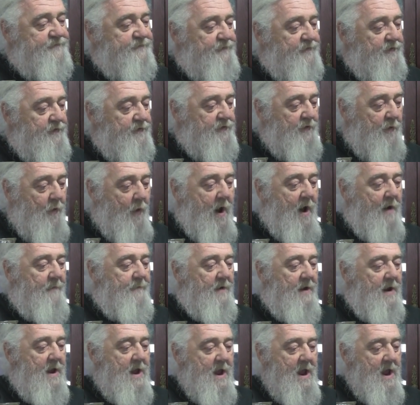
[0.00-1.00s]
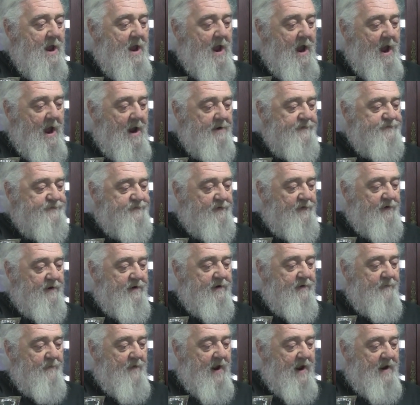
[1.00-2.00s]
fruit, guava, ice
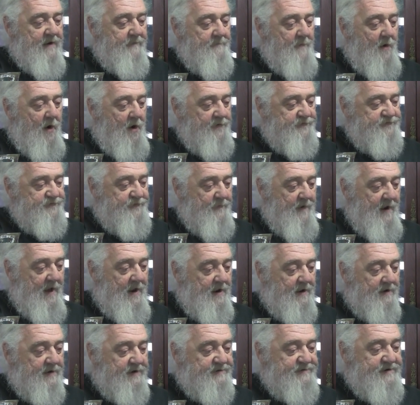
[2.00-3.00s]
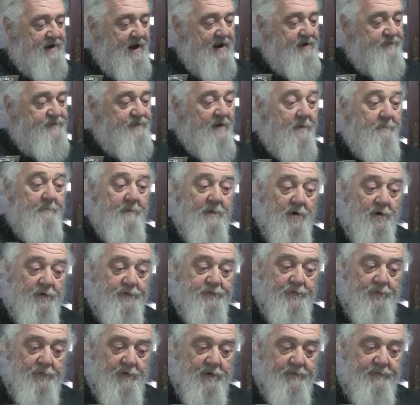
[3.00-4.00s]
cream, and marshmallow. Contains a milk
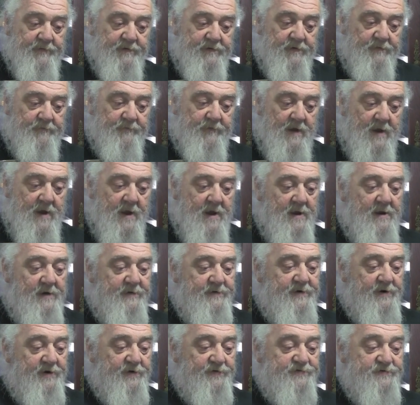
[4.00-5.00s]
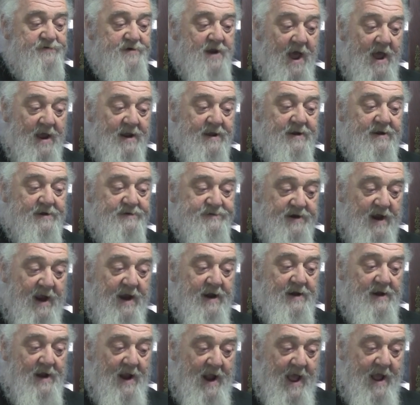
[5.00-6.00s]
derivative. Does not
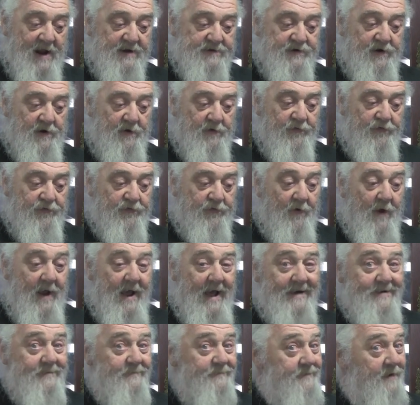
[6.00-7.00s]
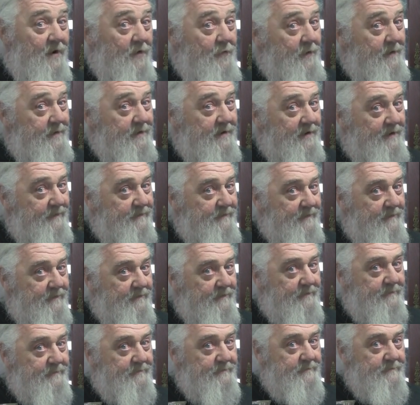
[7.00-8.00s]
contain lactose. So I don't know what
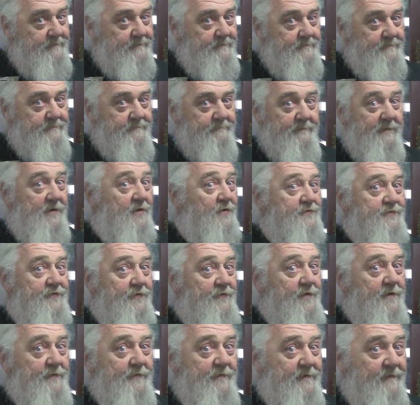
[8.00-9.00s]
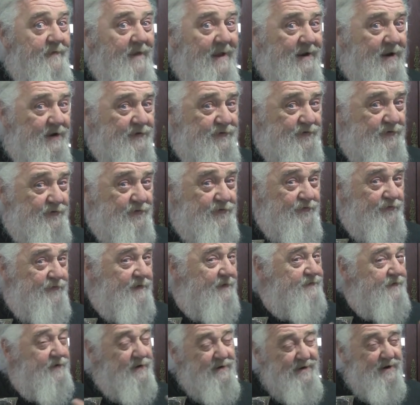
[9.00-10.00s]
other milk derivative they could use
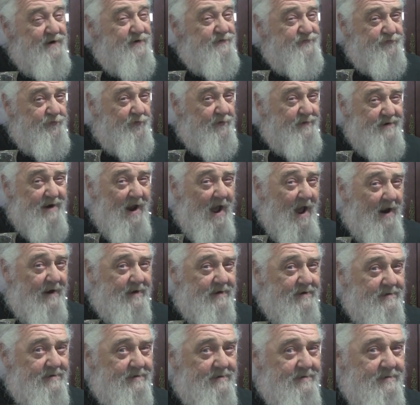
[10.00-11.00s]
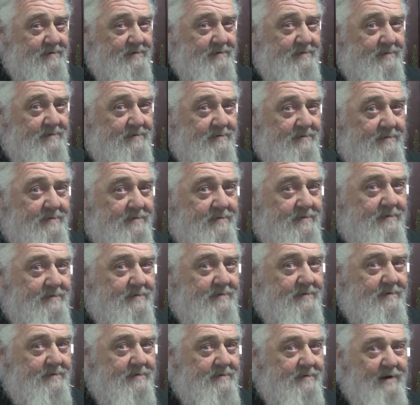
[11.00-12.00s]
that the yeast would not
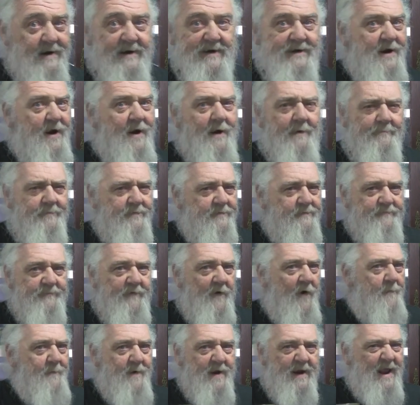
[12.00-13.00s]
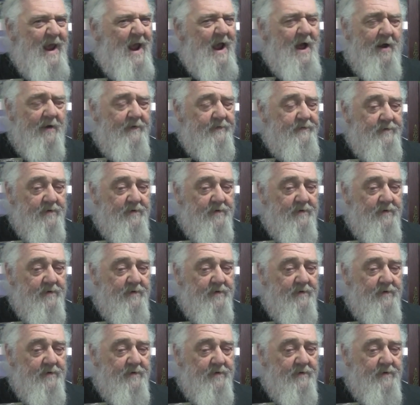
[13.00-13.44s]
eat up, ferment out,